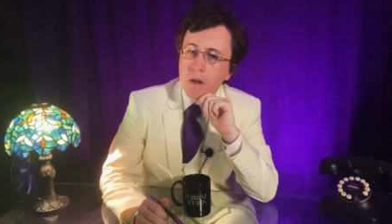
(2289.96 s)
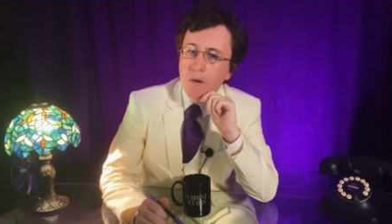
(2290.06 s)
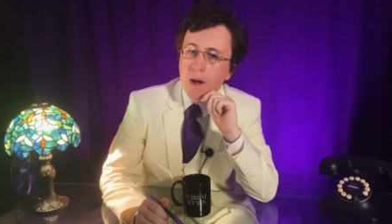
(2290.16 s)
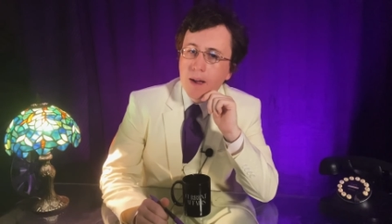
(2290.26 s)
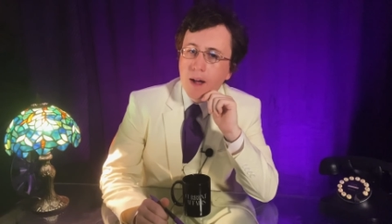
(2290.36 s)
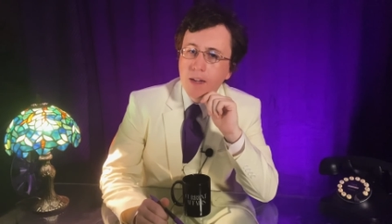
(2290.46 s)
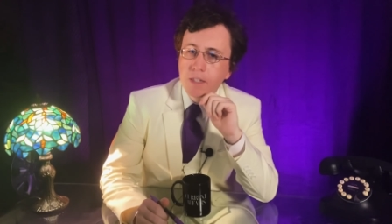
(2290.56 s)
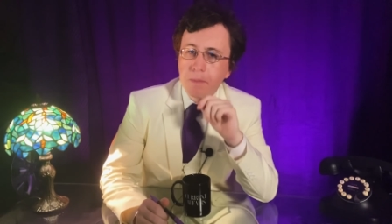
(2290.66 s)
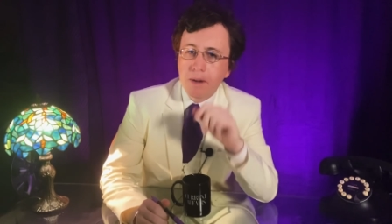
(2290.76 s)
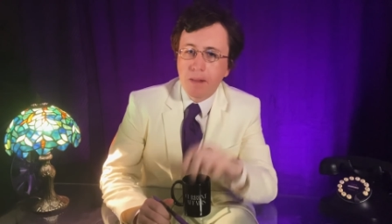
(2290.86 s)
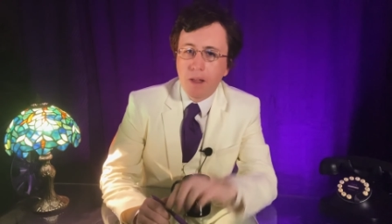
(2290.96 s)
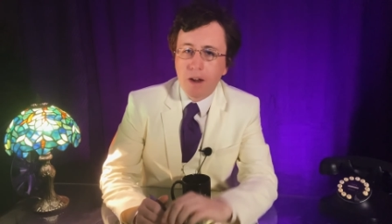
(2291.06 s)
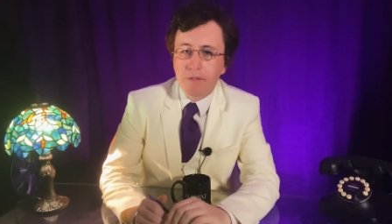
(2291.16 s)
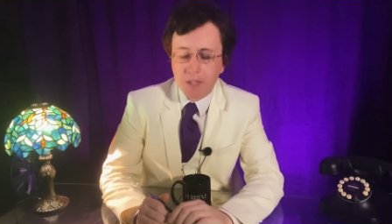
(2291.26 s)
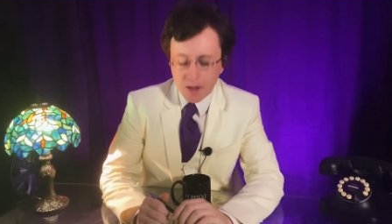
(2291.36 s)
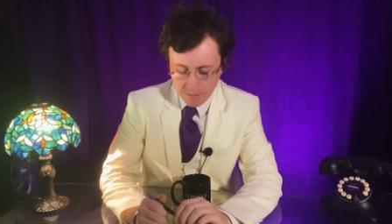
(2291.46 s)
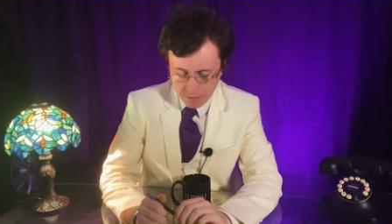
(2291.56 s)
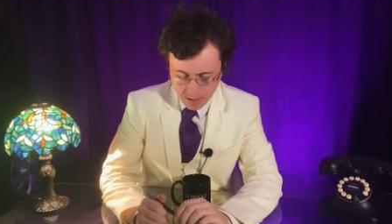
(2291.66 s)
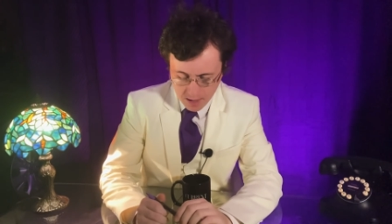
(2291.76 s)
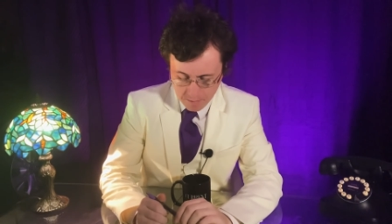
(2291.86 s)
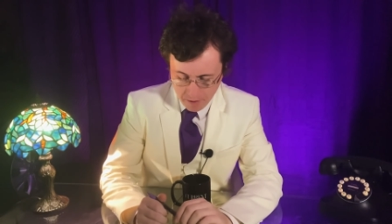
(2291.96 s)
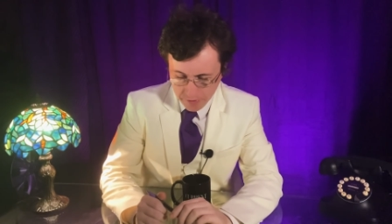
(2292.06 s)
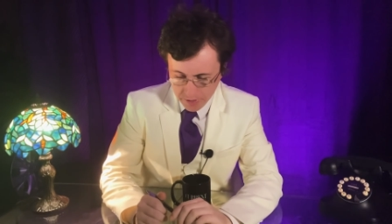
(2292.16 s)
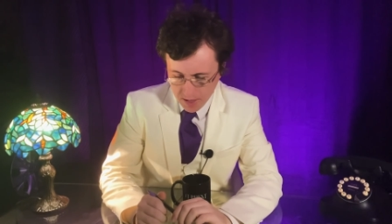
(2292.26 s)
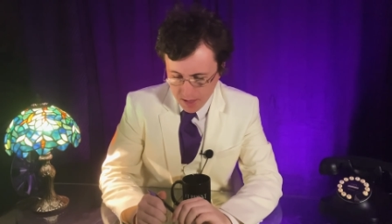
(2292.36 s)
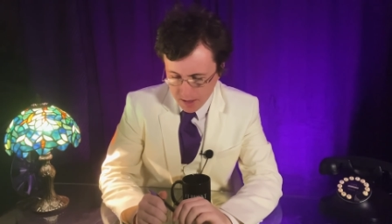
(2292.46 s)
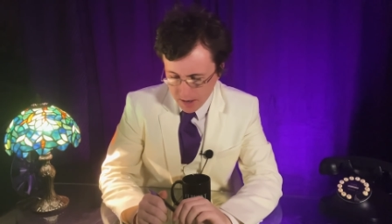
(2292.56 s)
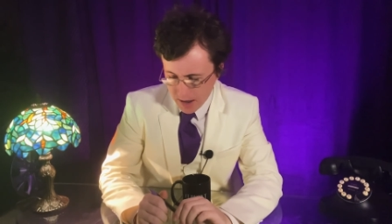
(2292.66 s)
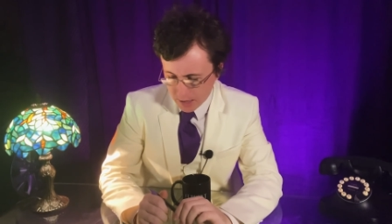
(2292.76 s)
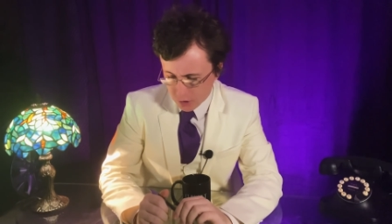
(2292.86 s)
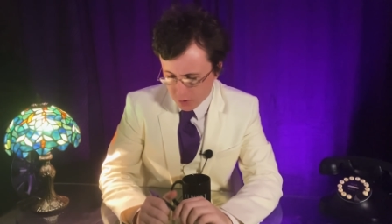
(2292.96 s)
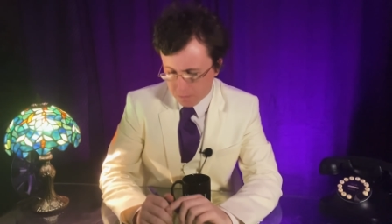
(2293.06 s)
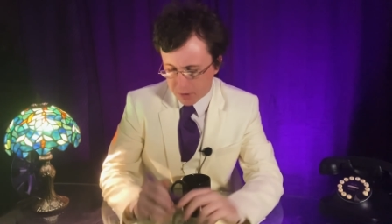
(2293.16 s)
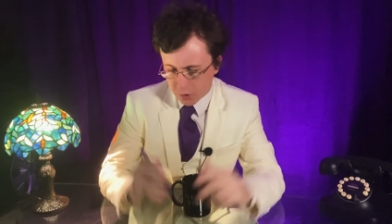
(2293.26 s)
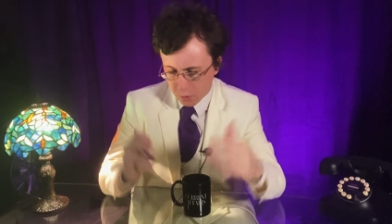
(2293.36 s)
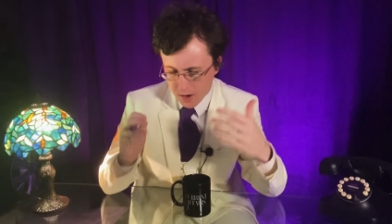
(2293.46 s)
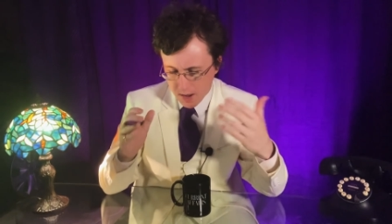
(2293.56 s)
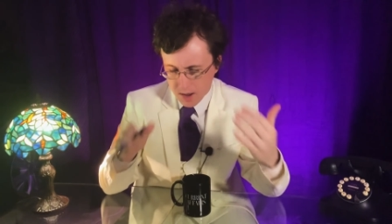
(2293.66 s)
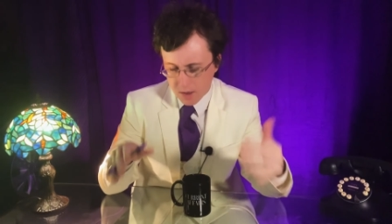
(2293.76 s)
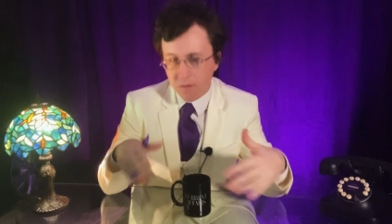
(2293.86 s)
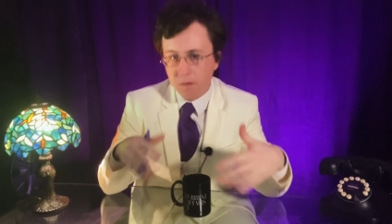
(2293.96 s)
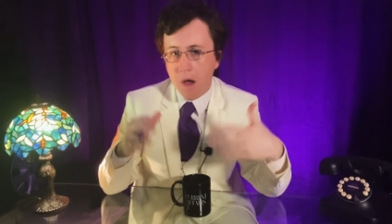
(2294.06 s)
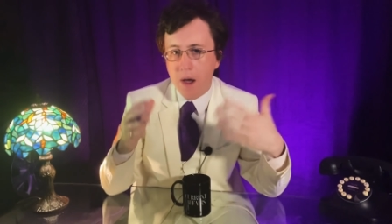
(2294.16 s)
I spend a lot of time thinking about the connection between